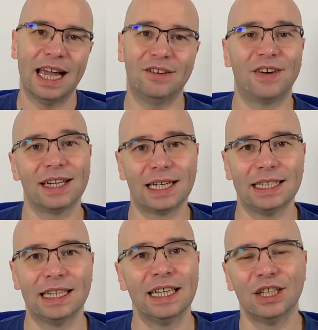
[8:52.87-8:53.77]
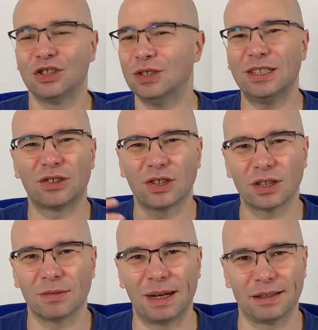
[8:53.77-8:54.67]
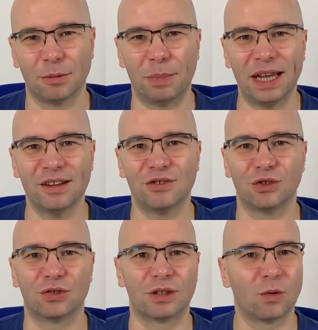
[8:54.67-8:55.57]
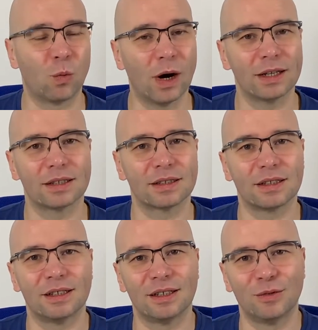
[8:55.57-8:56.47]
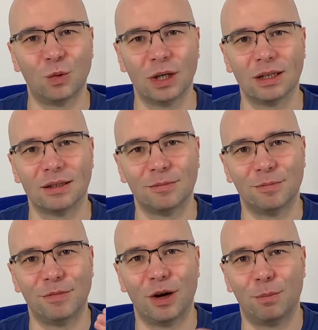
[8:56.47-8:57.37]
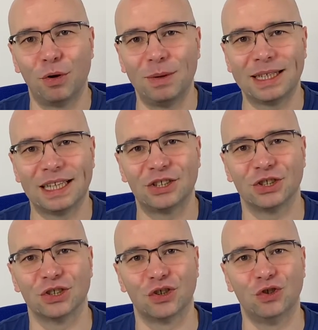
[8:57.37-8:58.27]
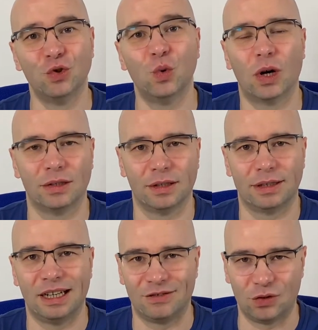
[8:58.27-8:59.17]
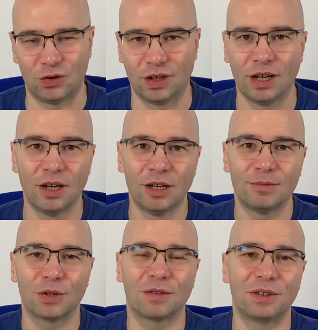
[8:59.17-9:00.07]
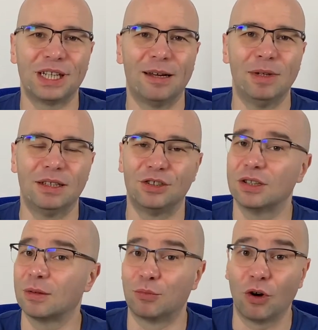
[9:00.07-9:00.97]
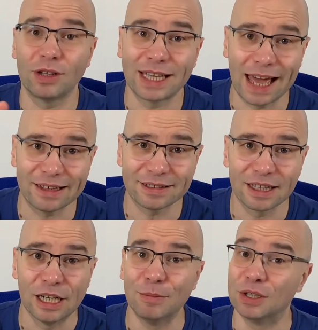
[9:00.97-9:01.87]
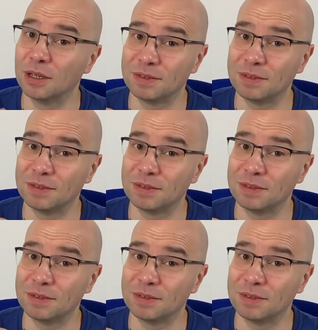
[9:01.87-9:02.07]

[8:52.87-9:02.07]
And finally, you need to customize the behavior. What will a publication do on the server? Most of the time it's just a broadcast, but